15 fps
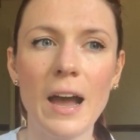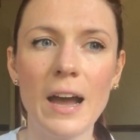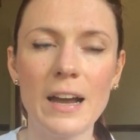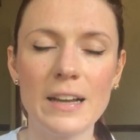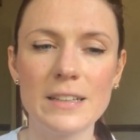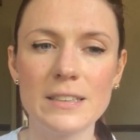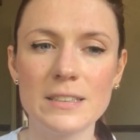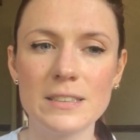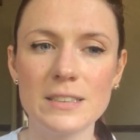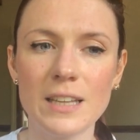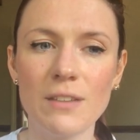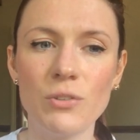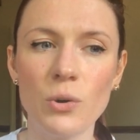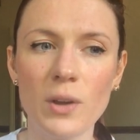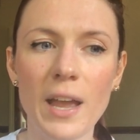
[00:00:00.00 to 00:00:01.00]
and
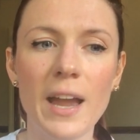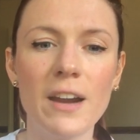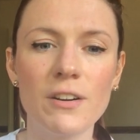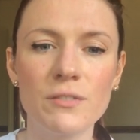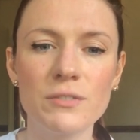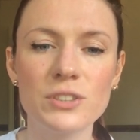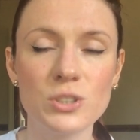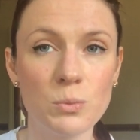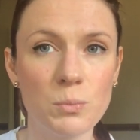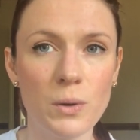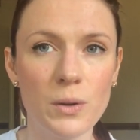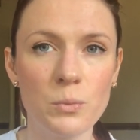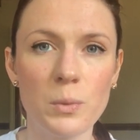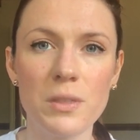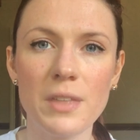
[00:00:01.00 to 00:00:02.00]
if you're caring for
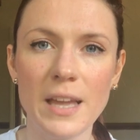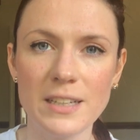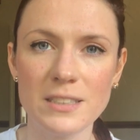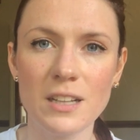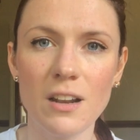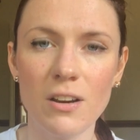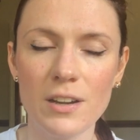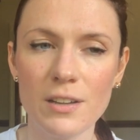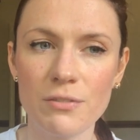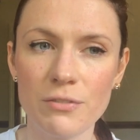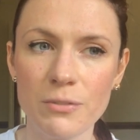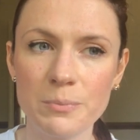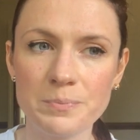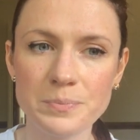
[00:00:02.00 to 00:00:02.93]
someone with end of life